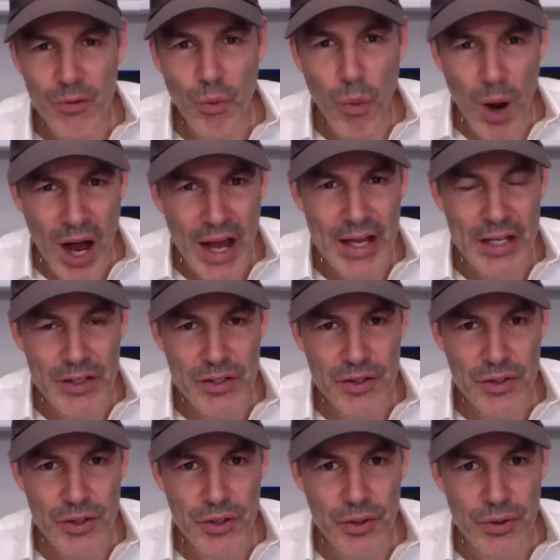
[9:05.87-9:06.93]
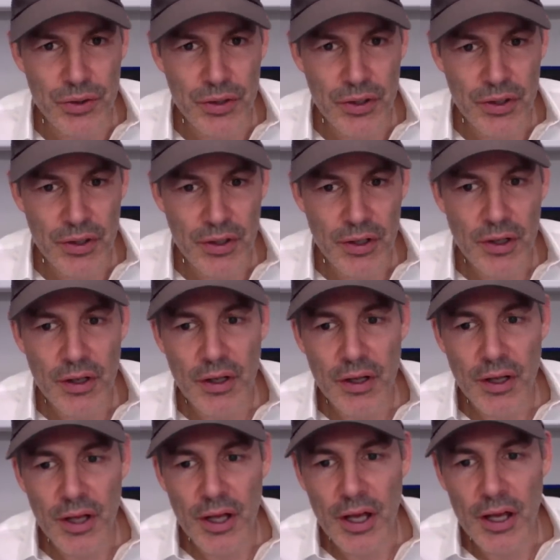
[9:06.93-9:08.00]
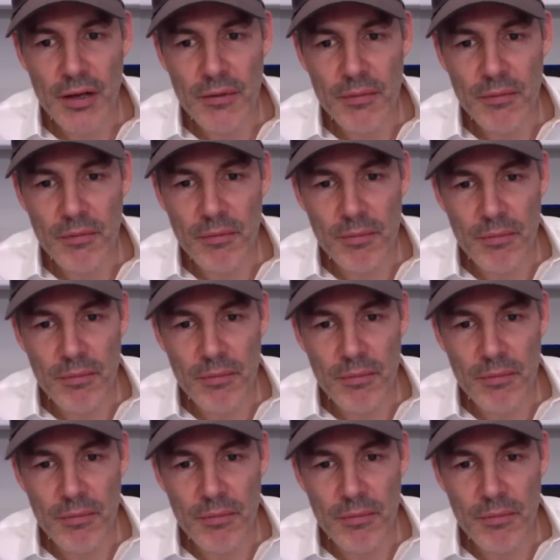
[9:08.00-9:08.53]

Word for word: why it's true and